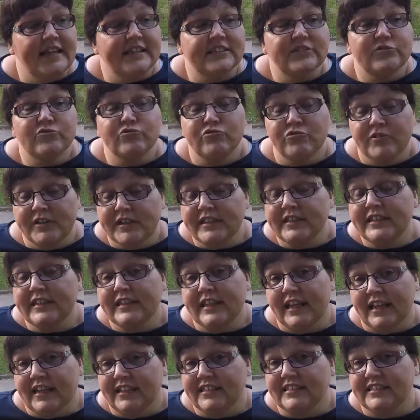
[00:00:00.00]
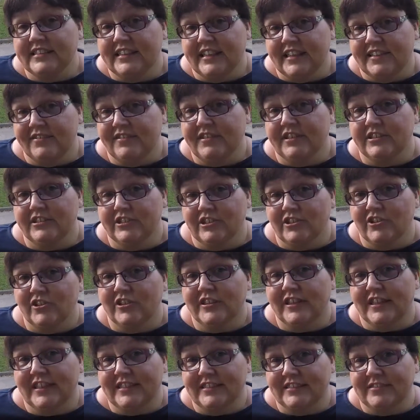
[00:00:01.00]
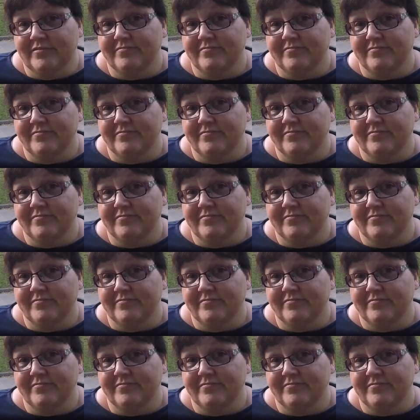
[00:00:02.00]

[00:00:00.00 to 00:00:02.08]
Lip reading: really nice here in the slow lane.